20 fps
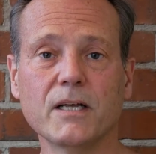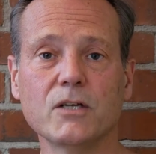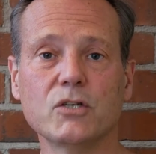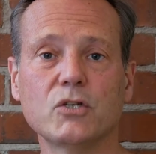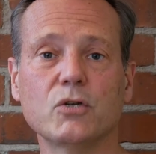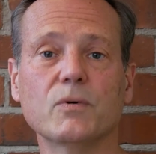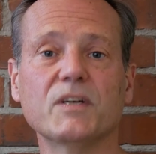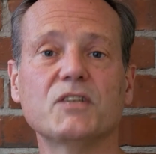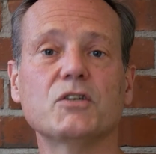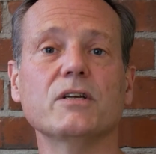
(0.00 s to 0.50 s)

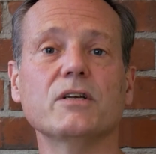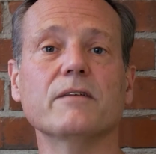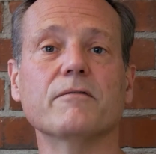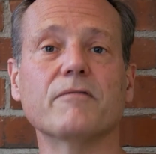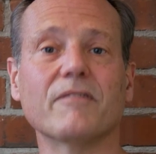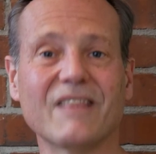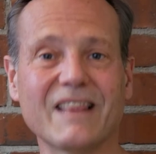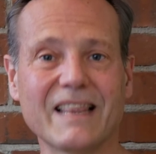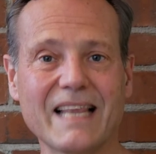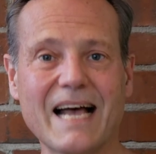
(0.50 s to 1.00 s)
to
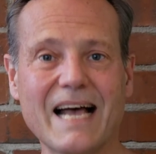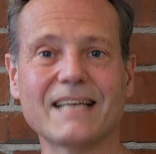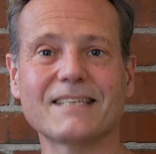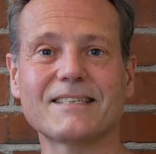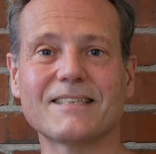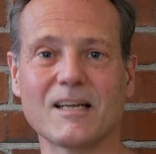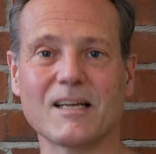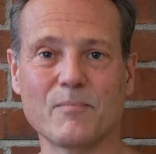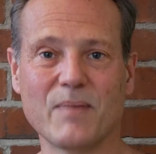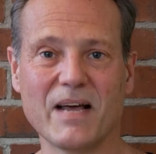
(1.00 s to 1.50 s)
achieve
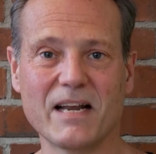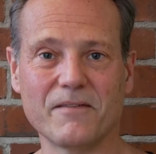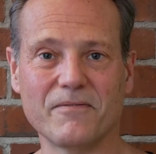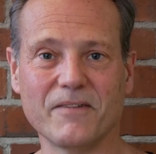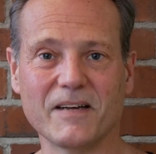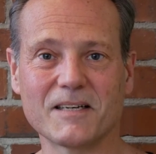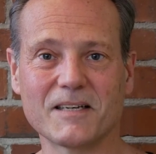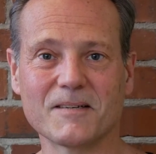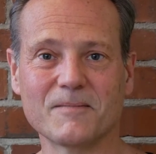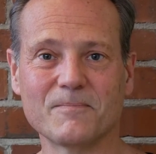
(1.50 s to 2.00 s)
lasting
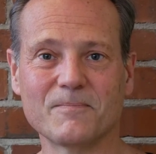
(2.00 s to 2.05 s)
benefit.